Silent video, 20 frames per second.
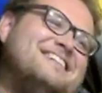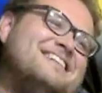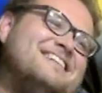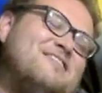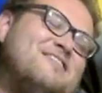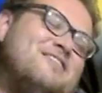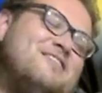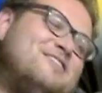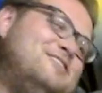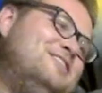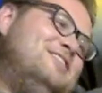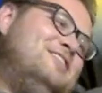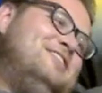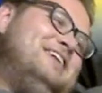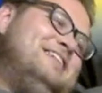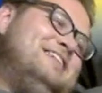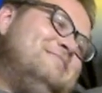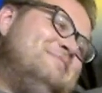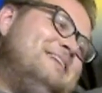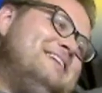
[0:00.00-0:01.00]
I want to call
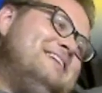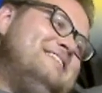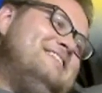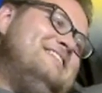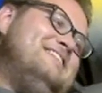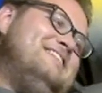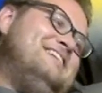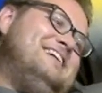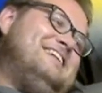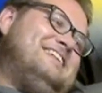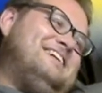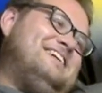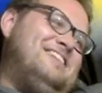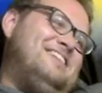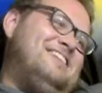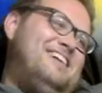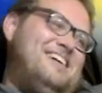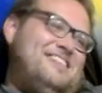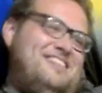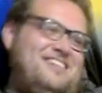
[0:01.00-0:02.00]
that the Mason Dixon
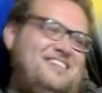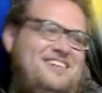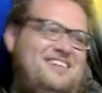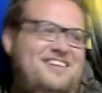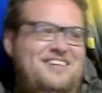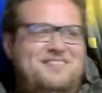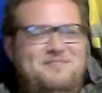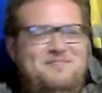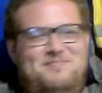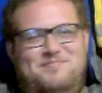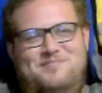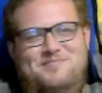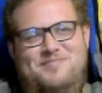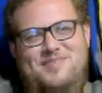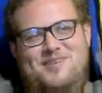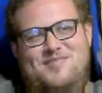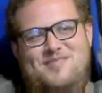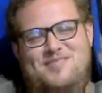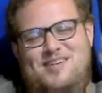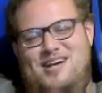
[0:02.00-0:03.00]
Classic. I was involved.
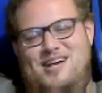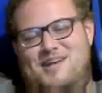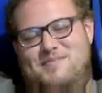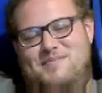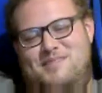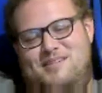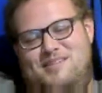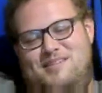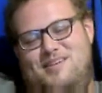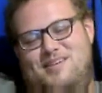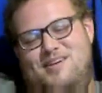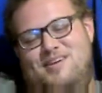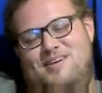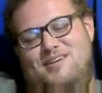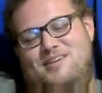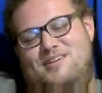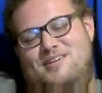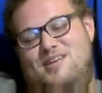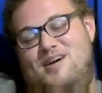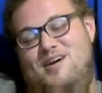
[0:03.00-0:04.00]
Post office.
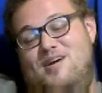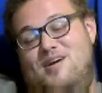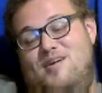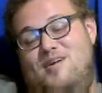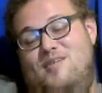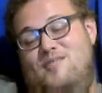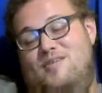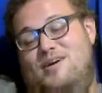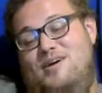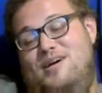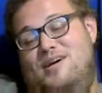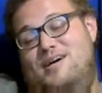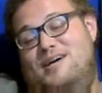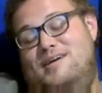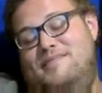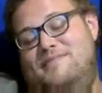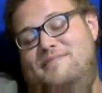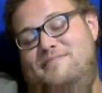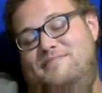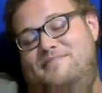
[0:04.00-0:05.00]
No, uh,
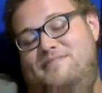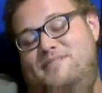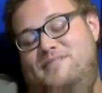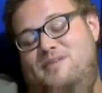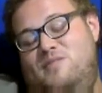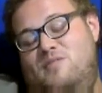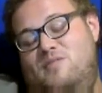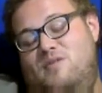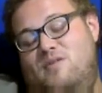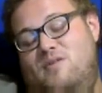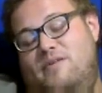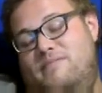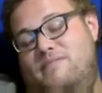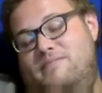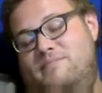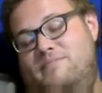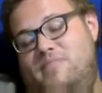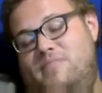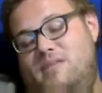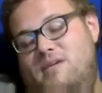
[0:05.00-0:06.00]
you weren't.
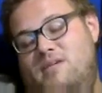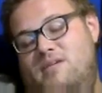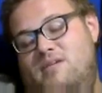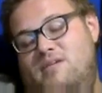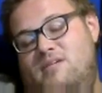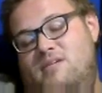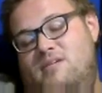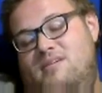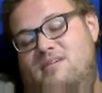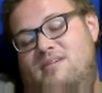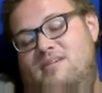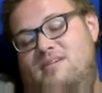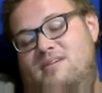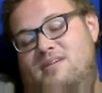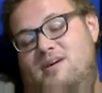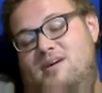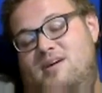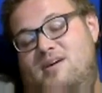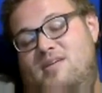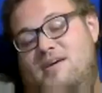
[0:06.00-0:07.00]
No.
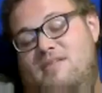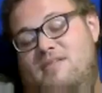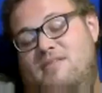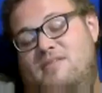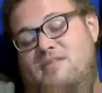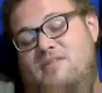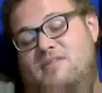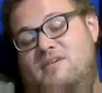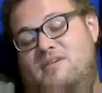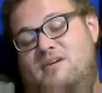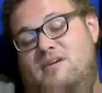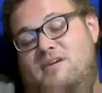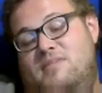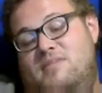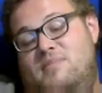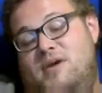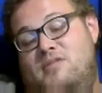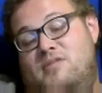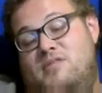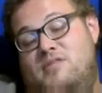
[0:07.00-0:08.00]
no, that was uh,
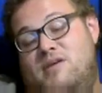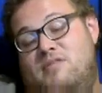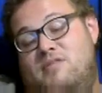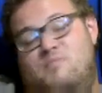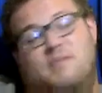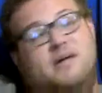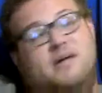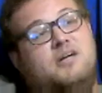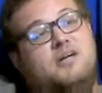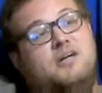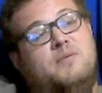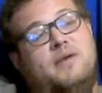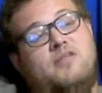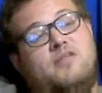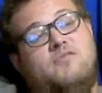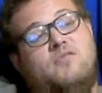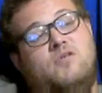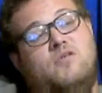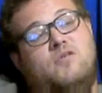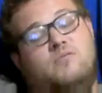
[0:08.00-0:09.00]
my that was my
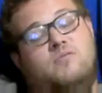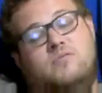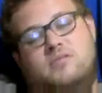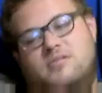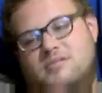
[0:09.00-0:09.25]
dumbass fault.